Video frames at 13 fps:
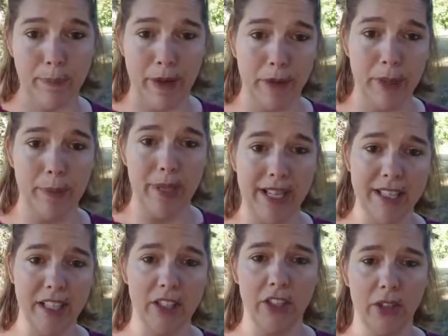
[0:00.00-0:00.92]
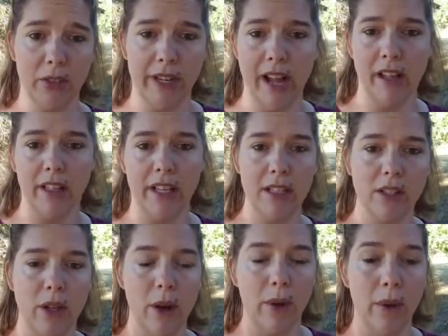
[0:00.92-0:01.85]
been replaced in your reality.
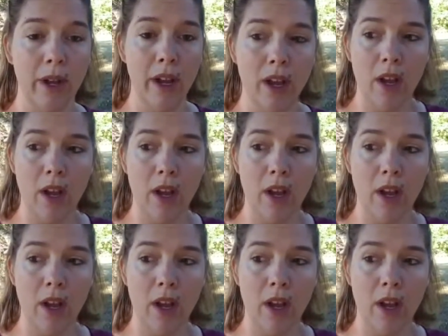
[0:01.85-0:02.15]
So,